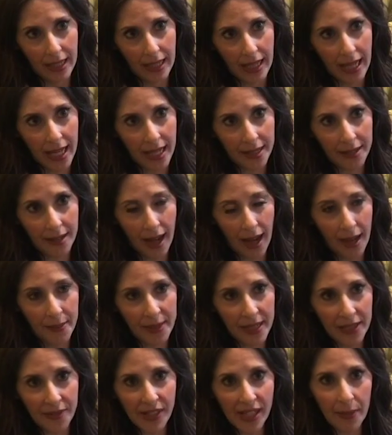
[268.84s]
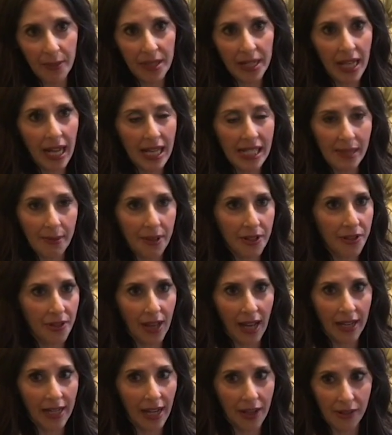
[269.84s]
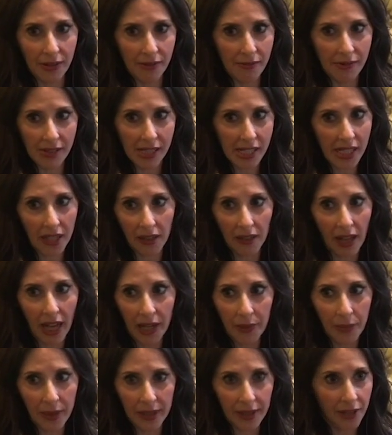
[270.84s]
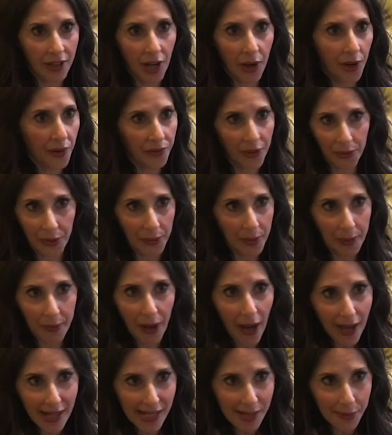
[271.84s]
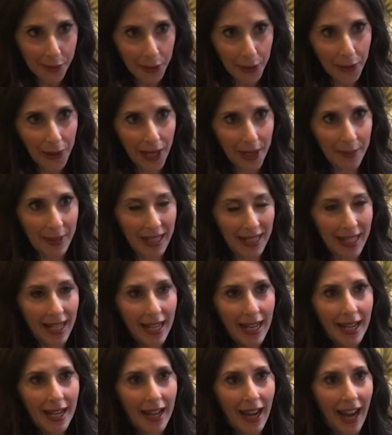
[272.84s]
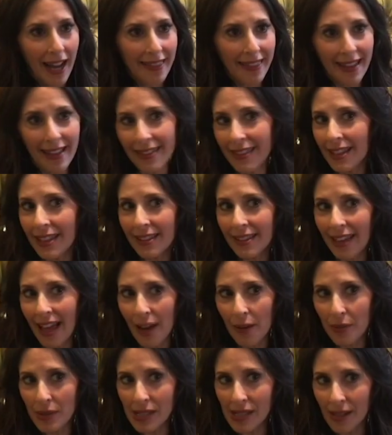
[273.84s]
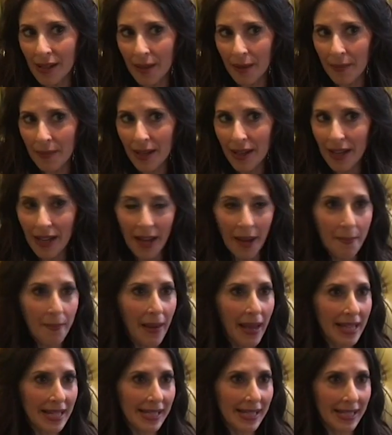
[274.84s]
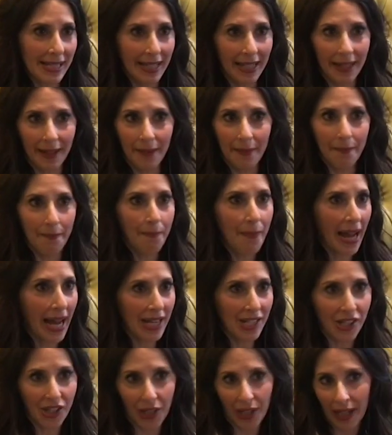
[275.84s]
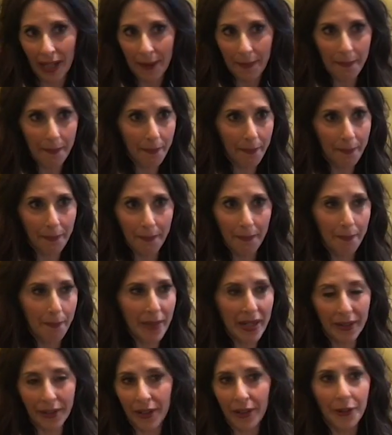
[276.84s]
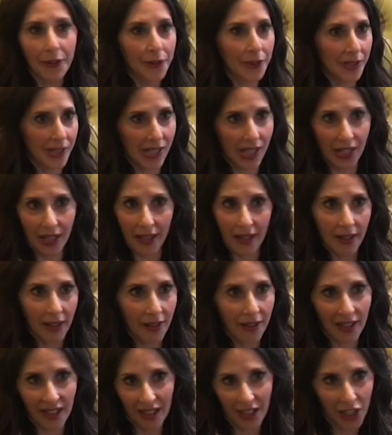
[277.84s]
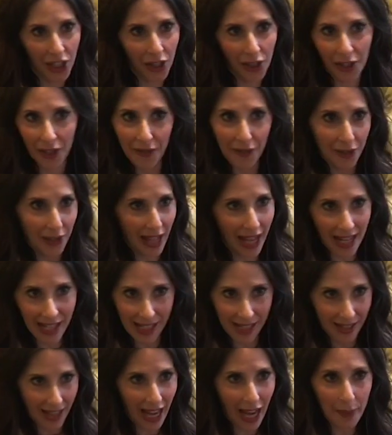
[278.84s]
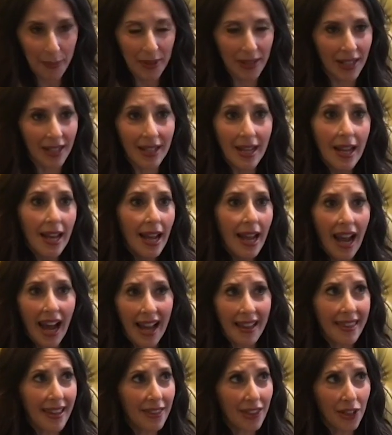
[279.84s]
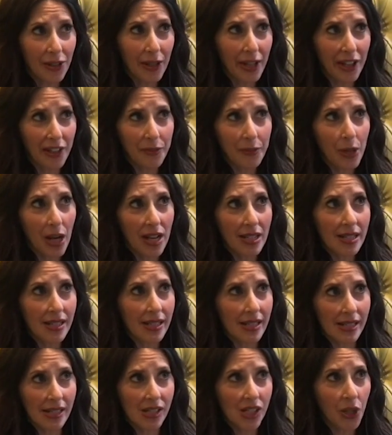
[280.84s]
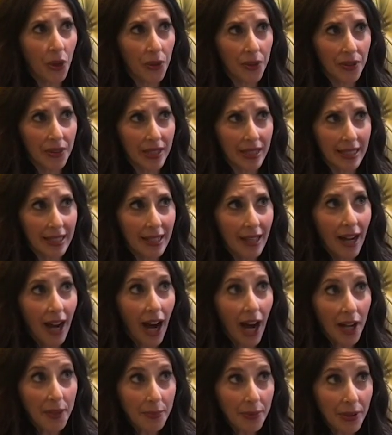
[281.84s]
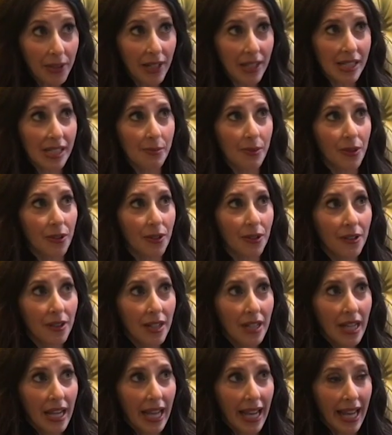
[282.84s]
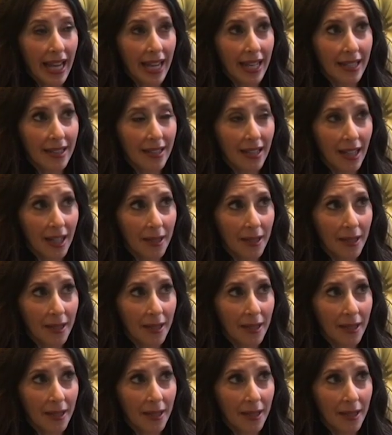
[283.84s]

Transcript: And I mean, if somebody asked me to do that now, still, I wouldn't know if it would be possible. I mean, I think that was amazing magic and miracles that occurred for that to happen. And I think the creative process is totally unpredictable, and